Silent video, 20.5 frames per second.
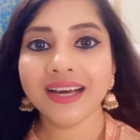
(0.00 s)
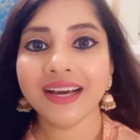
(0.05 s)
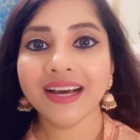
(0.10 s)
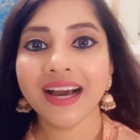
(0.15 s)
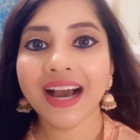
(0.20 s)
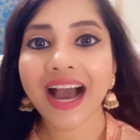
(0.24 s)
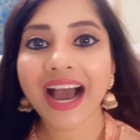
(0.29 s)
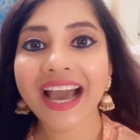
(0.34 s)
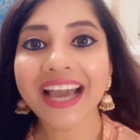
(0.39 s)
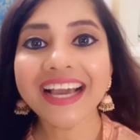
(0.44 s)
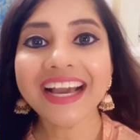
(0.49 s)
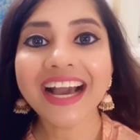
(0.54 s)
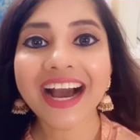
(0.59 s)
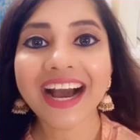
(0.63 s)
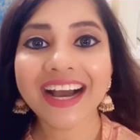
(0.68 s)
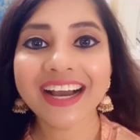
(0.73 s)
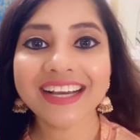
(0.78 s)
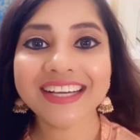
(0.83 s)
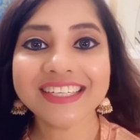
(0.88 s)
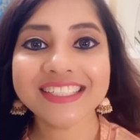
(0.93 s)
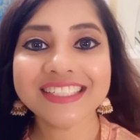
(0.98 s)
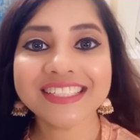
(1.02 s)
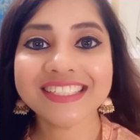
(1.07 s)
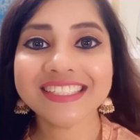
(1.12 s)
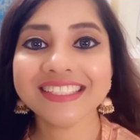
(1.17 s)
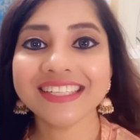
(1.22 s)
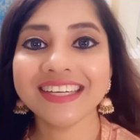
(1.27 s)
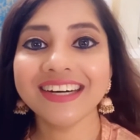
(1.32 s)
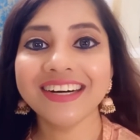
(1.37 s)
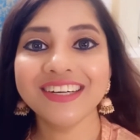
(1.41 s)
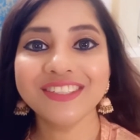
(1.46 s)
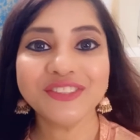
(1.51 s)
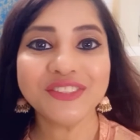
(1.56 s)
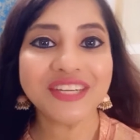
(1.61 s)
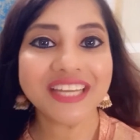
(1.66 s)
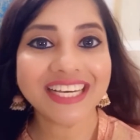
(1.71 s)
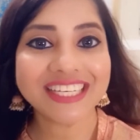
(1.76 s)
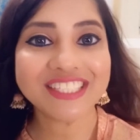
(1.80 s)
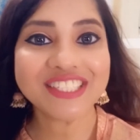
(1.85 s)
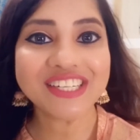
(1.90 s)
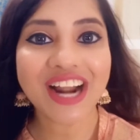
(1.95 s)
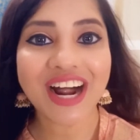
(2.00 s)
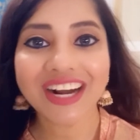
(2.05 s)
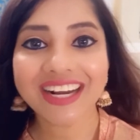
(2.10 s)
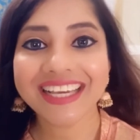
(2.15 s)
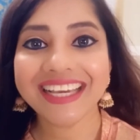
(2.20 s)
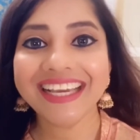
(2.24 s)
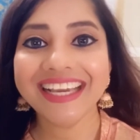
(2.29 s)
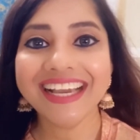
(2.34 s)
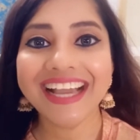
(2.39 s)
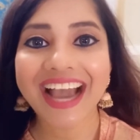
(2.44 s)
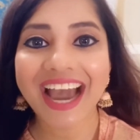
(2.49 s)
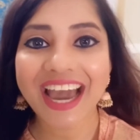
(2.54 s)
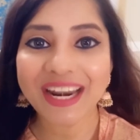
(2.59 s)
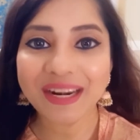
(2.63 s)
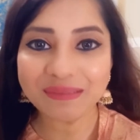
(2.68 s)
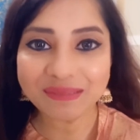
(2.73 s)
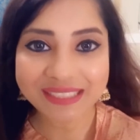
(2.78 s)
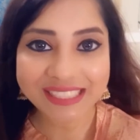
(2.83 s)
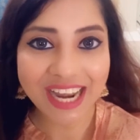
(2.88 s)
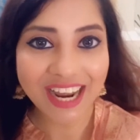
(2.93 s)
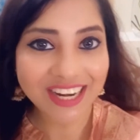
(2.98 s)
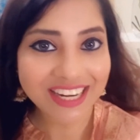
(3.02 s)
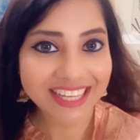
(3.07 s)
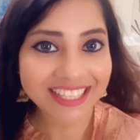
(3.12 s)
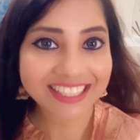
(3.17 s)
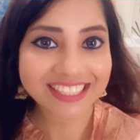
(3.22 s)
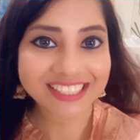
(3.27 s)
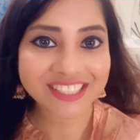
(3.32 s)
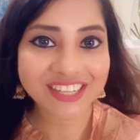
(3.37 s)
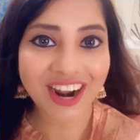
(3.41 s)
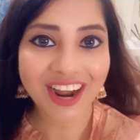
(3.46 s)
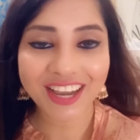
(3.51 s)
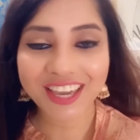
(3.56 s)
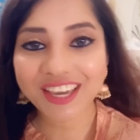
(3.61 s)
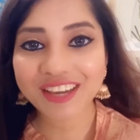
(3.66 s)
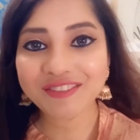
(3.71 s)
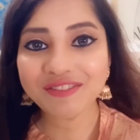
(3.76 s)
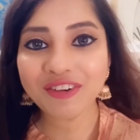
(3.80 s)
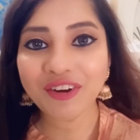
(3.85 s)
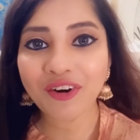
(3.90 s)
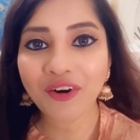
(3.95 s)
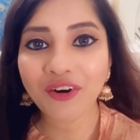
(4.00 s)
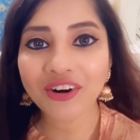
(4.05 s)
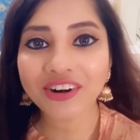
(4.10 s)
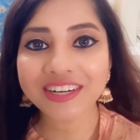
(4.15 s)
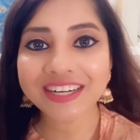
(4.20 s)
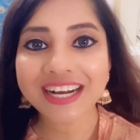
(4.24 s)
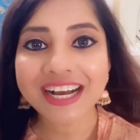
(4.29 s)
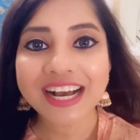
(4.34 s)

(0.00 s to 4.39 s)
Hi guys, today is Rakhi and I'm starting this Rakhi vlog.